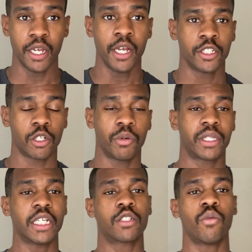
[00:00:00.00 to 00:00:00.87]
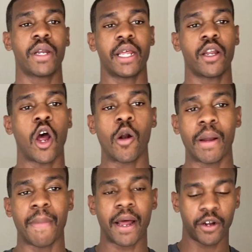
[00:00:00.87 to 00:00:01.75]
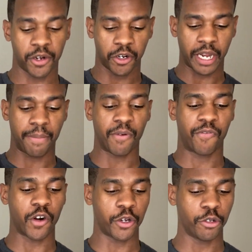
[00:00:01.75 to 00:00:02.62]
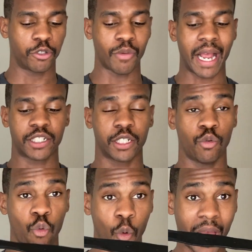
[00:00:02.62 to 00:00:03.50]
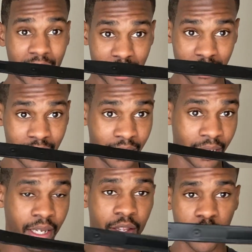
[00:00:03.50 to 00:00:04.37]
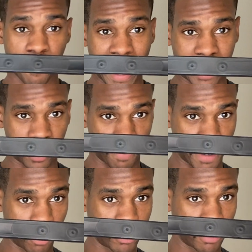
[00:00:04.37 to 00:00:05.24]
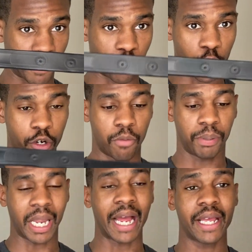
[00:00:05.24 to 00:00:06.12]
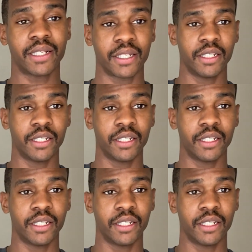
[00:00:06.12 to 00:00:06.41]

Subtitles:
So with this one, in a heart rate monitor, they prefer you to actually wetten the back of the belt before you apply it.